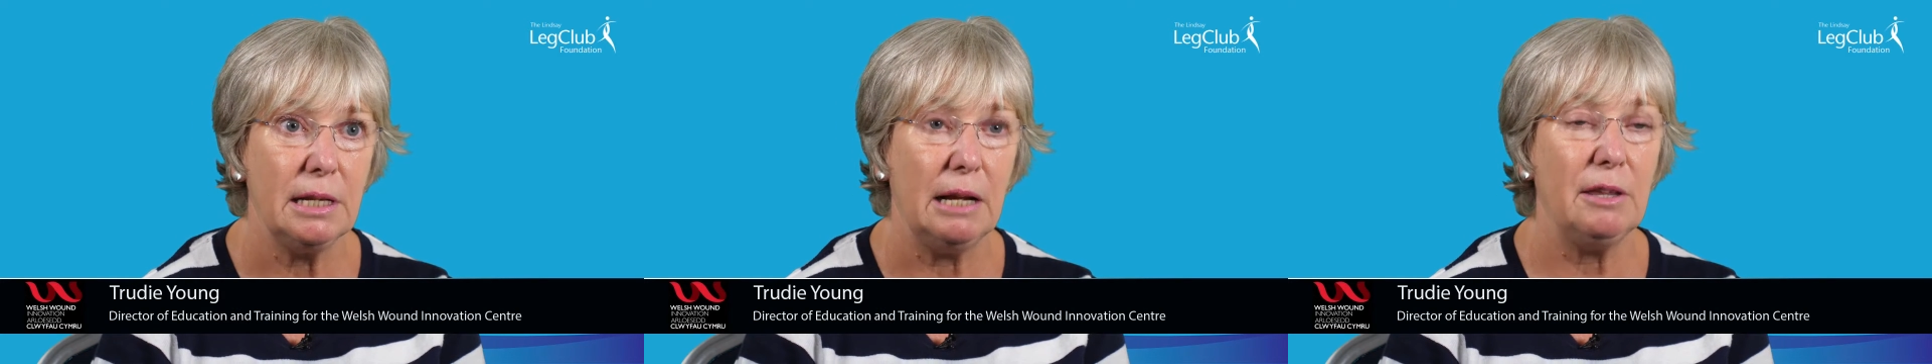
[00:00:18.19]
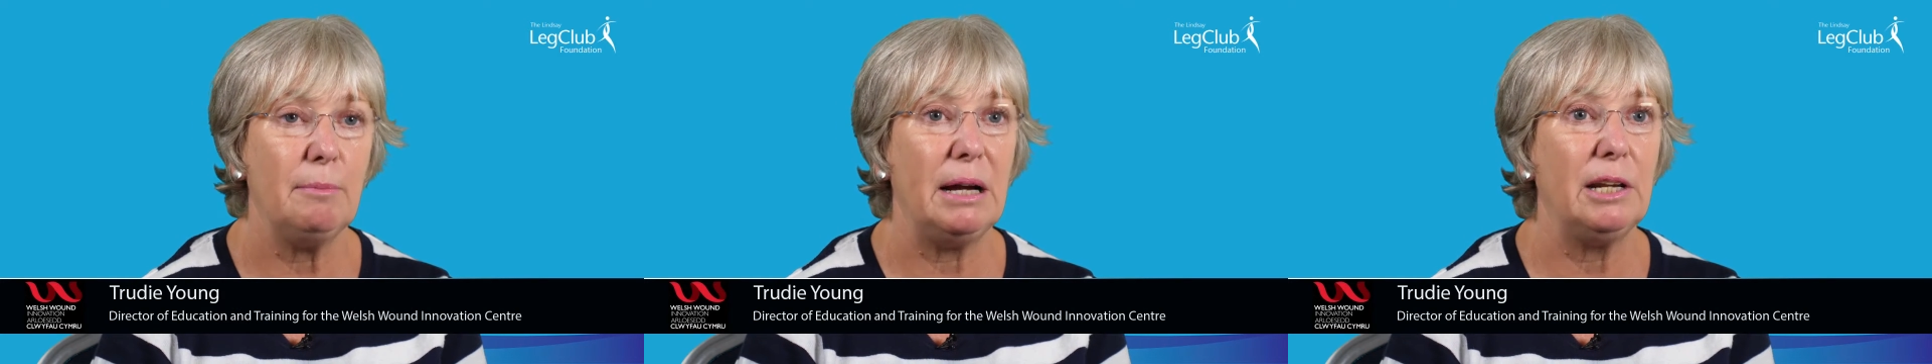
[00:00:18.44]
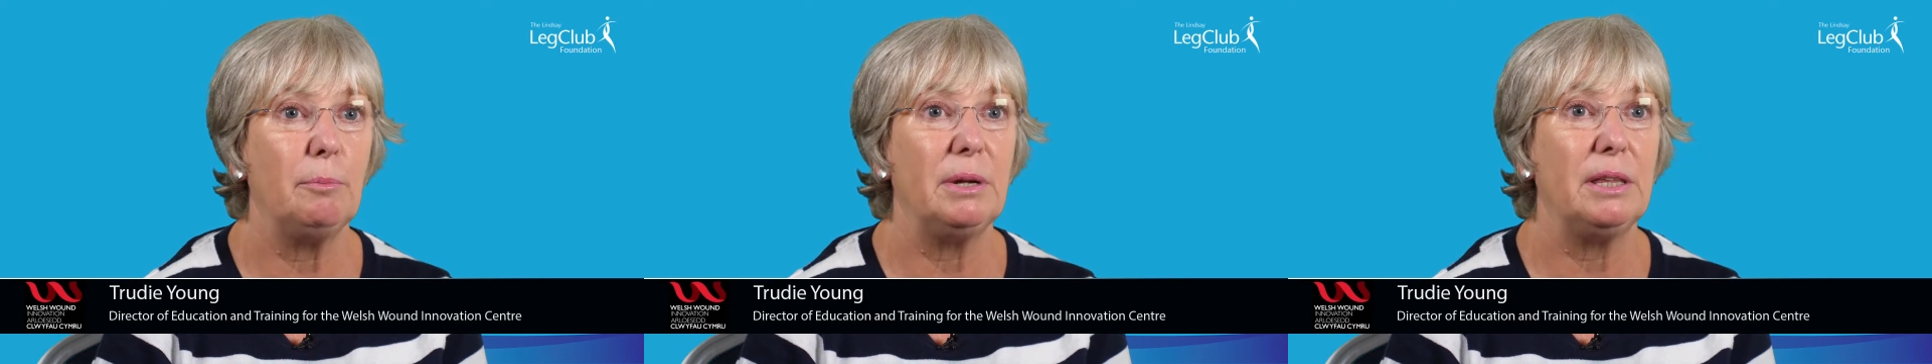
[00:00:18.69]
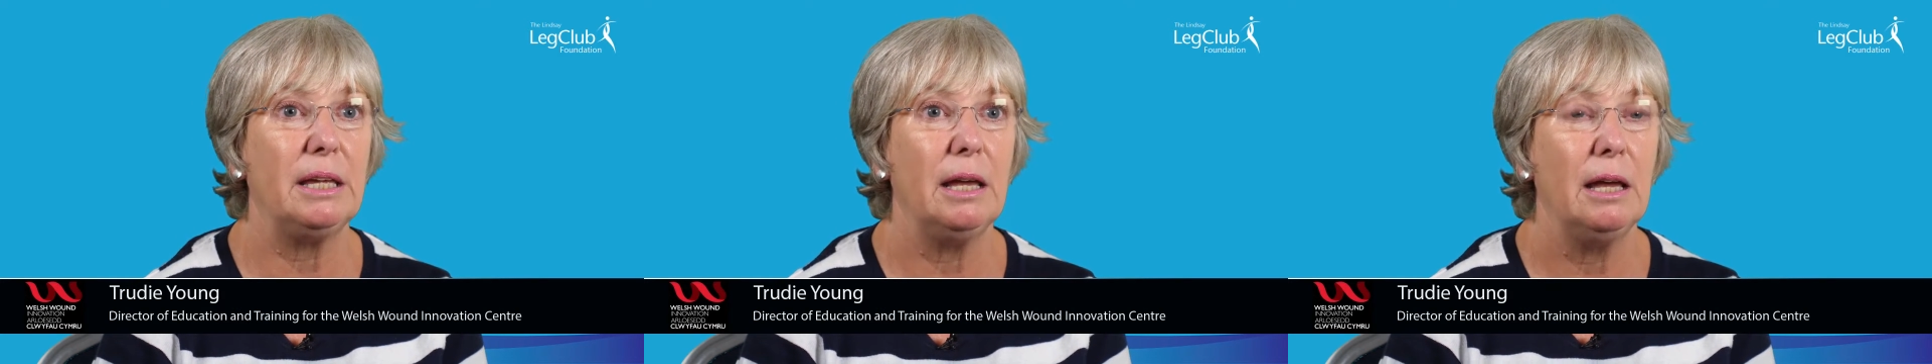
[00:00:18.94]
and there might not be
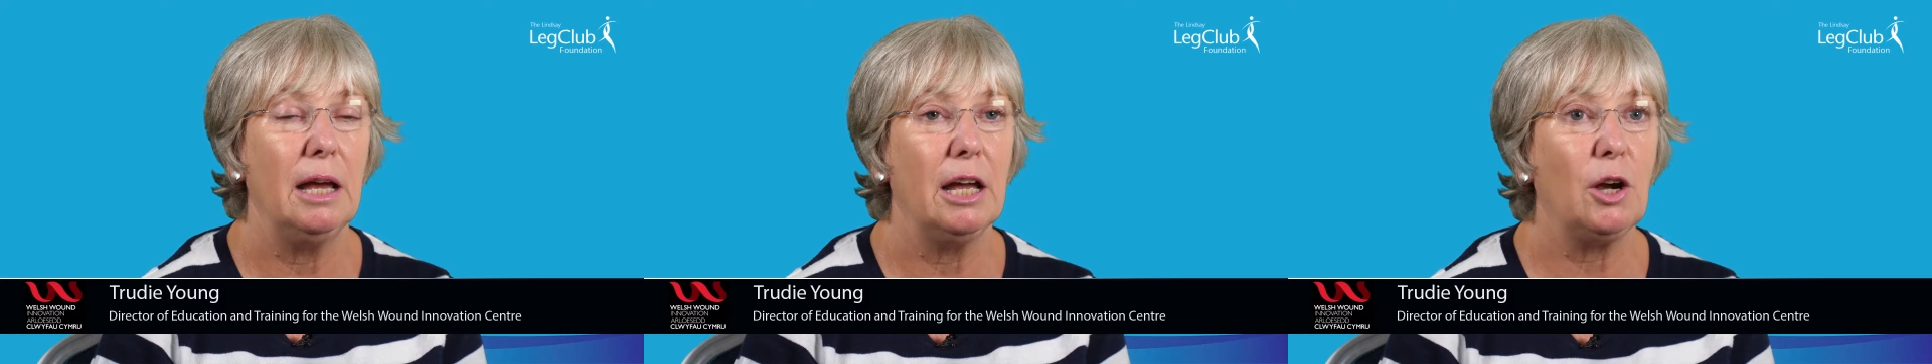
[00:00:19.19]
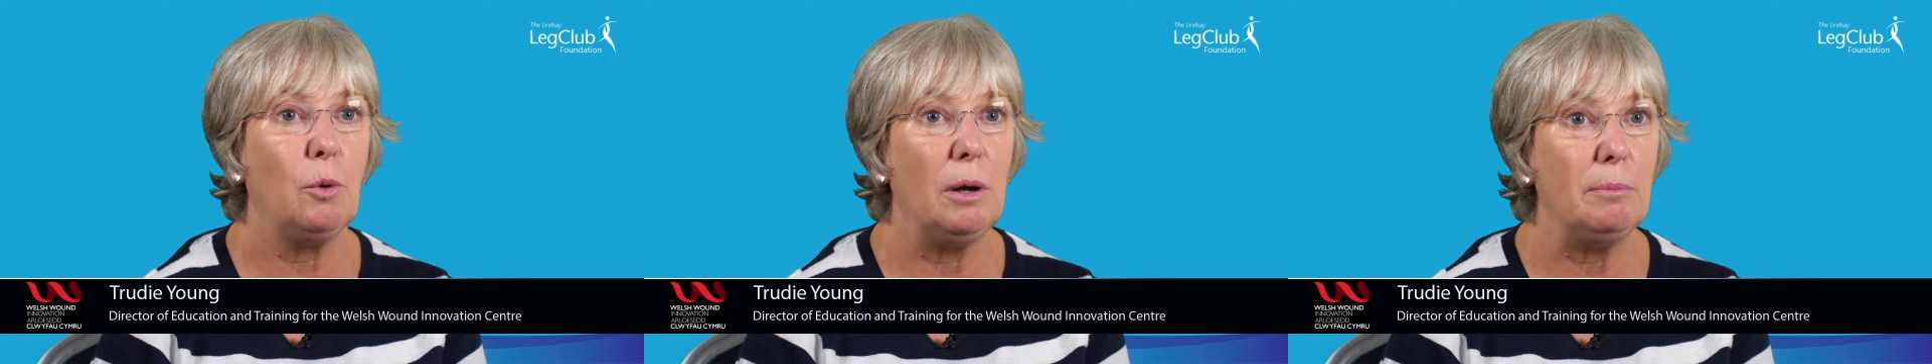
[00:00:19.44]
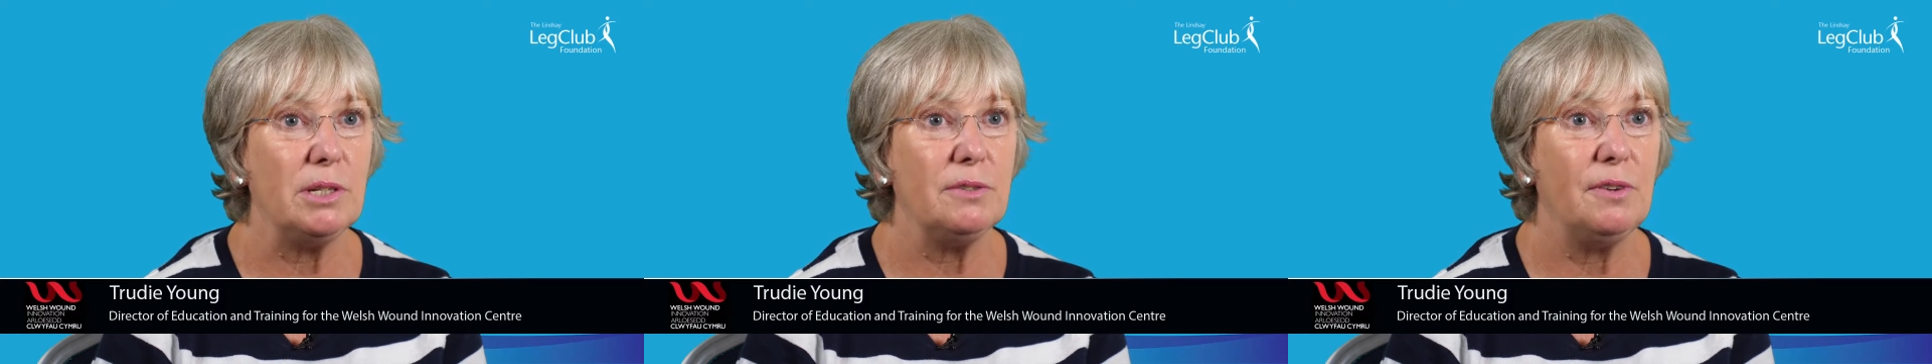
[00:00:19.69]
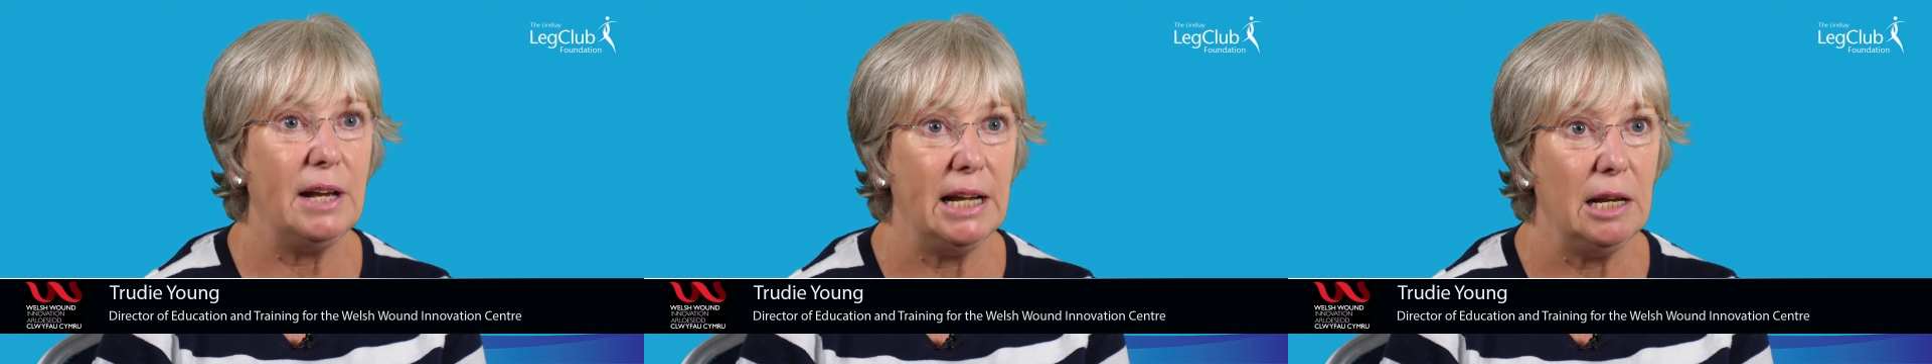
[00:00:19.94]
the equipment
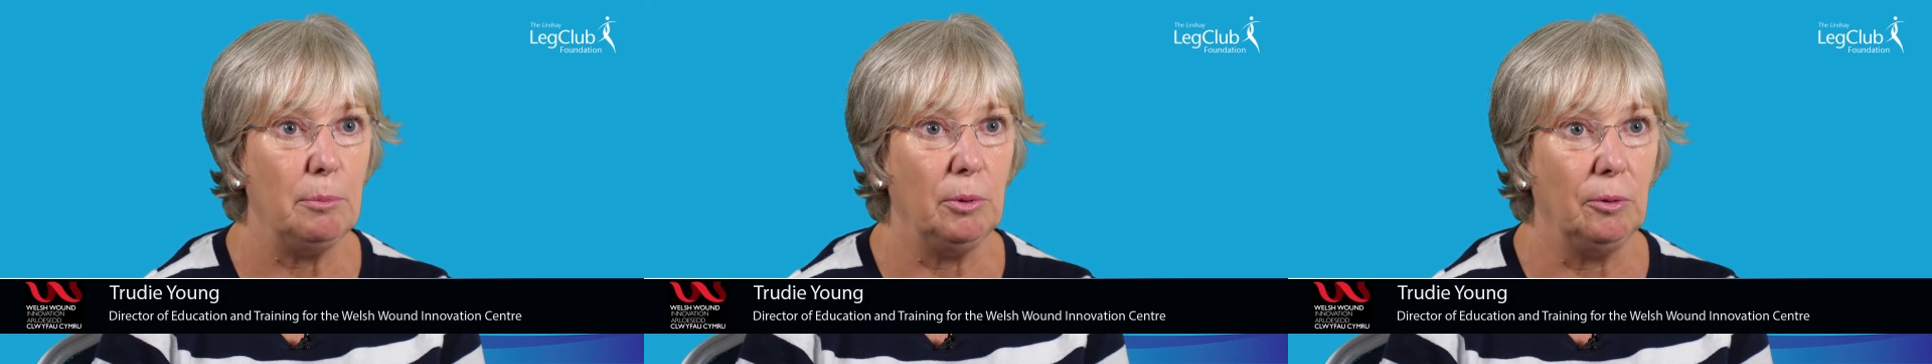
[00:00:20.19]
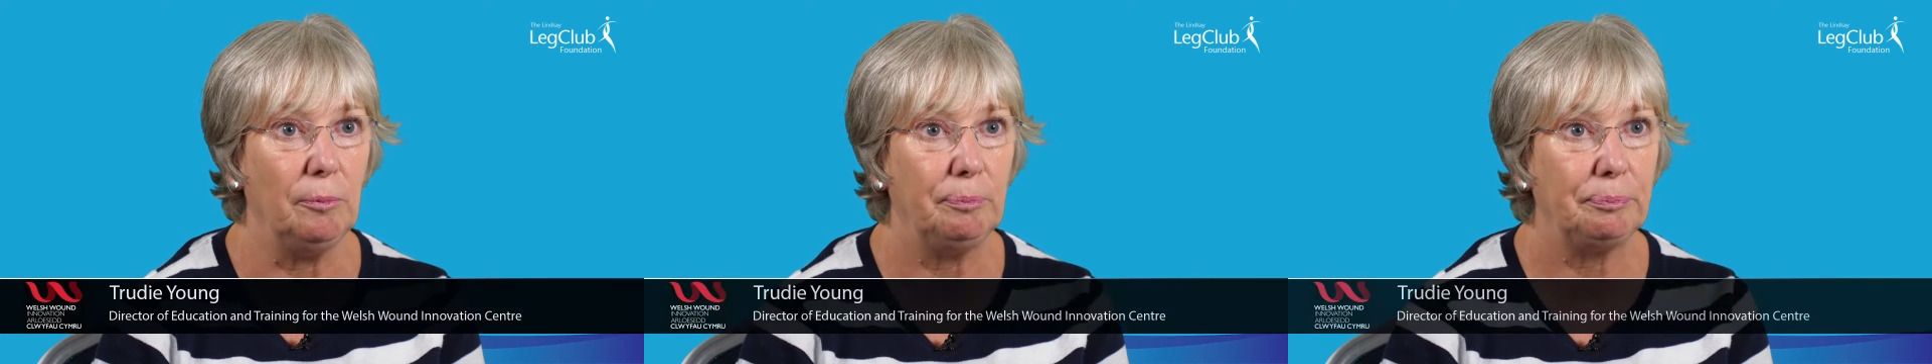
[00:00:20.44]
available.